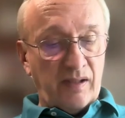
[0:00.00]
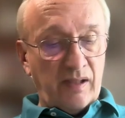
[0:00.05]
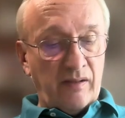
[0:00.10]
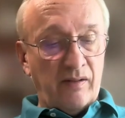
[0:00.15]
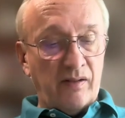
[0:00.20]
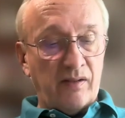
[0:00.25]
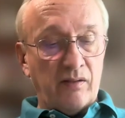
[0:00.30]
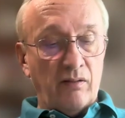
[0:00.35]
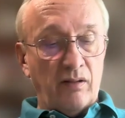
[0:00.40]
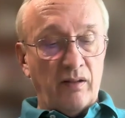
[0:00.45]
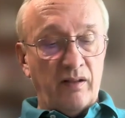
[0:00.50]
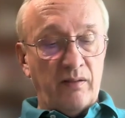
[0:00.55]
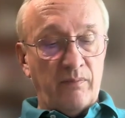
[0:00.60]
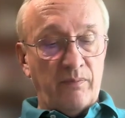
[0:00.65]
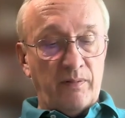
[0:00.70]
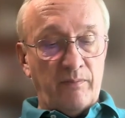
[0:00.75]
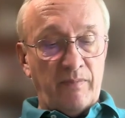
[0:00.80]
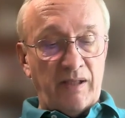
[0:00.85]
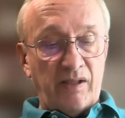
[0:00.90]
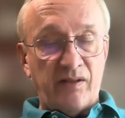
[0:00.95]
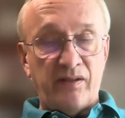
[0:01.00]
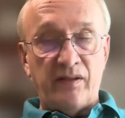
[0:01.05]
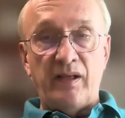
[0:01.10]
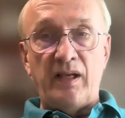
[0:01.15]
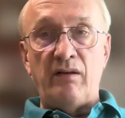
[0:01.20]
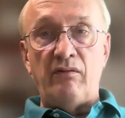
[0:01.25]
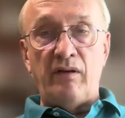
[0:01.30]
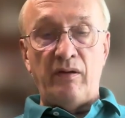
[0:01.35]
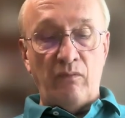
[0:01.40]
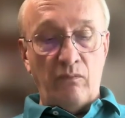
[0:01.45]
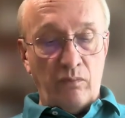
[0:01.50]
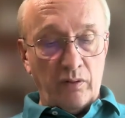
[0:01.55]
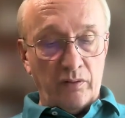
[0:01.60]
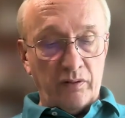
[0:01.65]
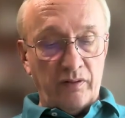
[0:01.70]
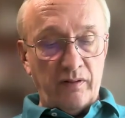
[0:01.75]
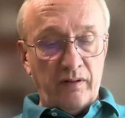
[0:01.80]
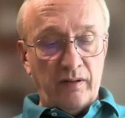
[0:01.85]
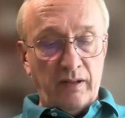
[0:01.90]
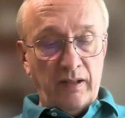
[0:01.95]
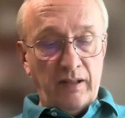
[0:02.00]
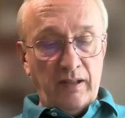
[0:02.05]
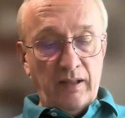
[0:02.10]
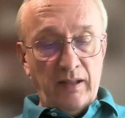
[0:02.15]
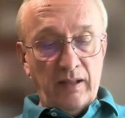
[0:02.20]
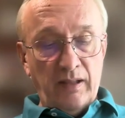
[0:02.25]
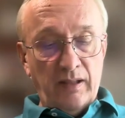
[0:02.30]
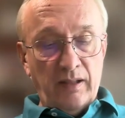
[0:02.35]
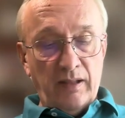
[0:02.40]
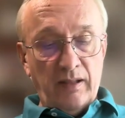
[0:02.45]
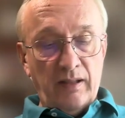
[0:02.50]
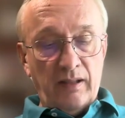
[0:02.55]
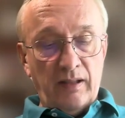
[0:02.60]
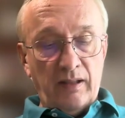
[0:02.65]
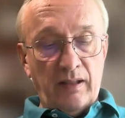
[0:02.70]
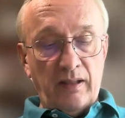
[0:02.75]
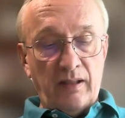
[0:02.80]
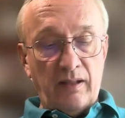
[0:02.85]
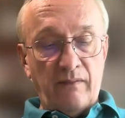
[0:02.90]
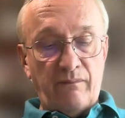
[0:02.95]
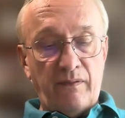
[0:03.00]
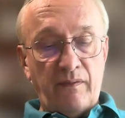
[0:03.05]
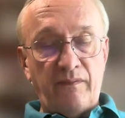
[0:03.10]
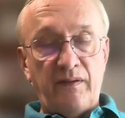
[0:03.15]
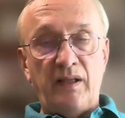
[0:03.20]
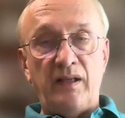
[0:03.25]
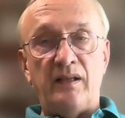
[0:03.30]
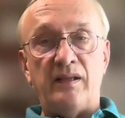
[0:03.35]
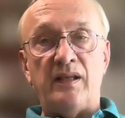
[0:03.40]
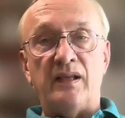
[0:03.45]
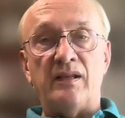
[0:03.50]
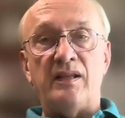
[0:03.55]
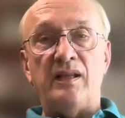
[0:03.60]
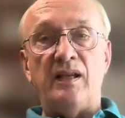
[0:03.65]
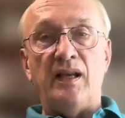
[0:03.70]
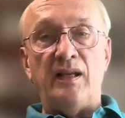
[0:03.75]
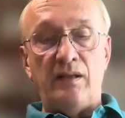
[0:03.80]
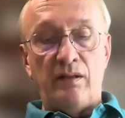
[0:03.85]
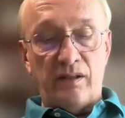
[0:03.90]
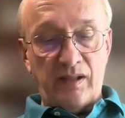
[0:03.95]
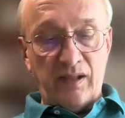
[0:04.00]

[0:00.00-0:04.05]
and the scholar-diplomat Sir Henry Wotton, 1568 to